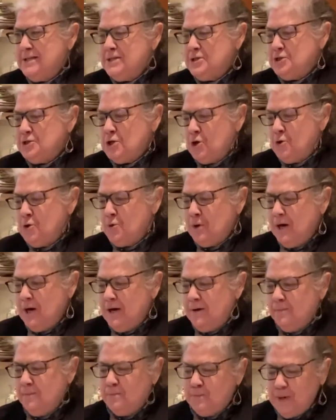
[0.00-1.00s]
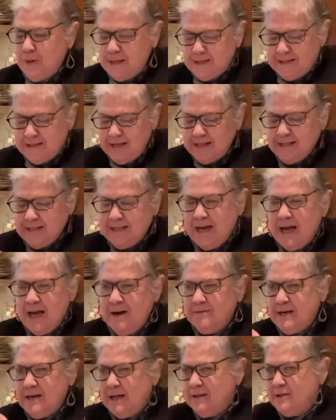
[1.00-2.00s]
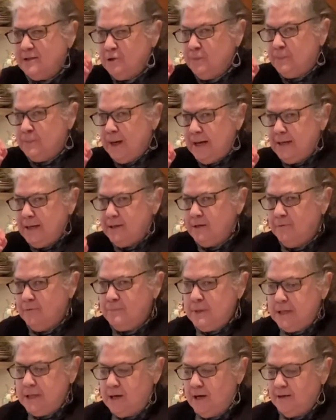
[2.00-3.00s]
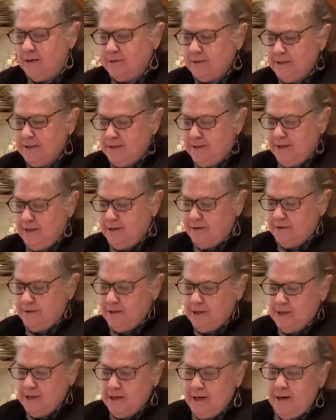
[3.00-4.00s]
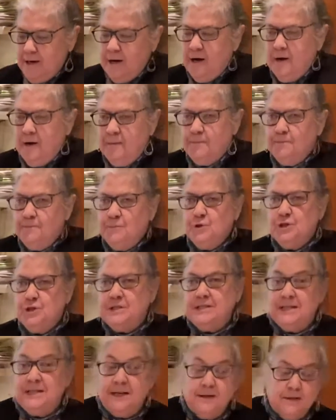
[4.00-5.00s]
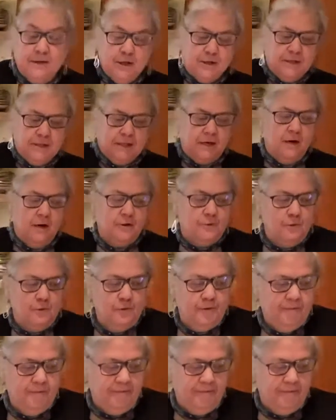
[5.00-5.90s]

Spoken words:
So, but it's nice to have that little bite of piquant in there, just to cut through the